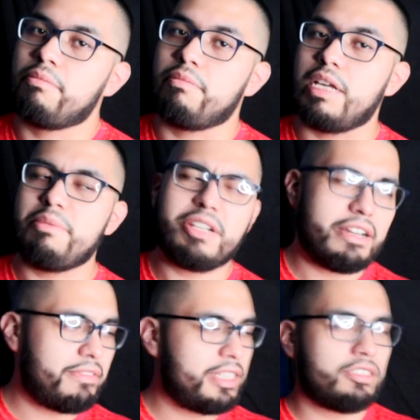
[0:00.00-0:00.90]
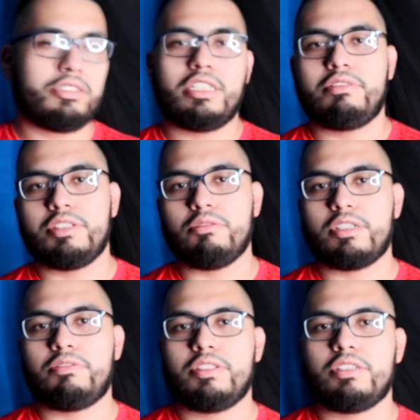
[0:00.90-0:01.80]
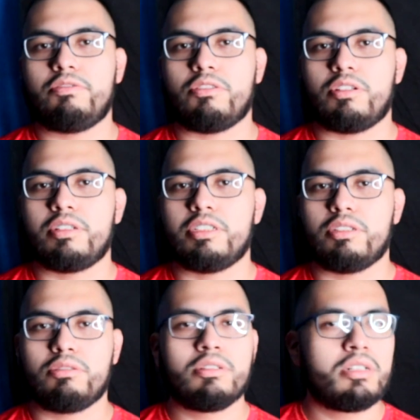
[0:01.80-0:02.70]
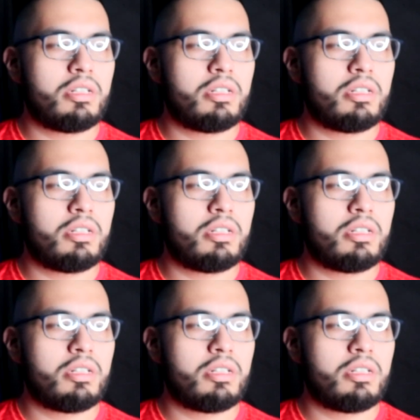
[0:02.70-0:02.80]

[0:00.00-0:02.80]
maybe you have a niece or nephew you want to fund it for, you know.